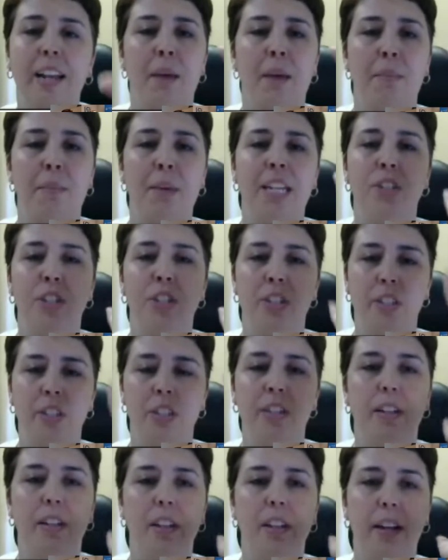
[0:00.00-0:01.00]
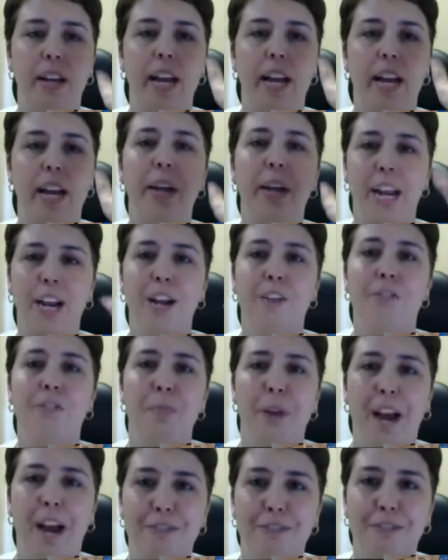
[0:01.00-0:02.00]
I mean, I don't care if you
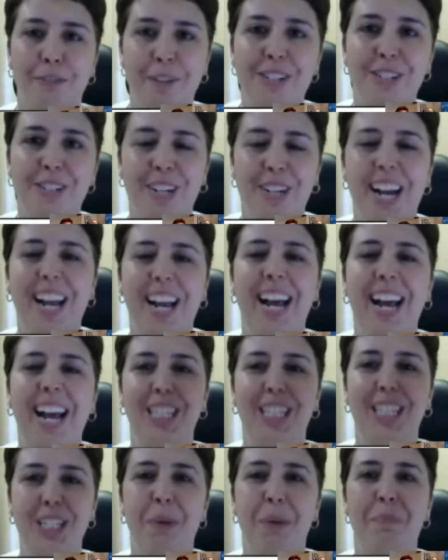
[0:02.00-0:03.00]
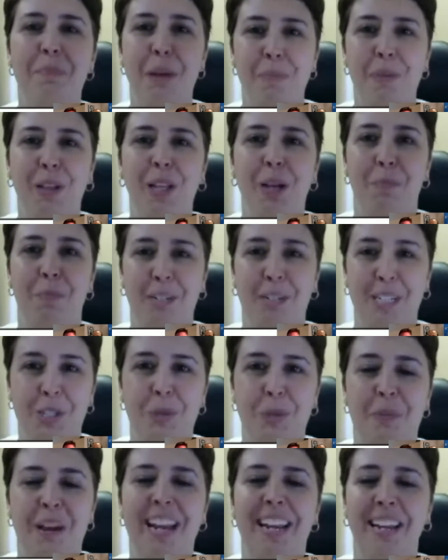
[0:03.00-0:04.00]
buy it from us or not. I just want people that
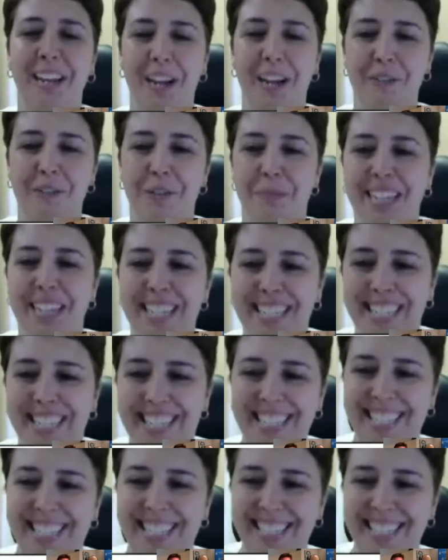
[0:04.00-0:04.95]
participate in government.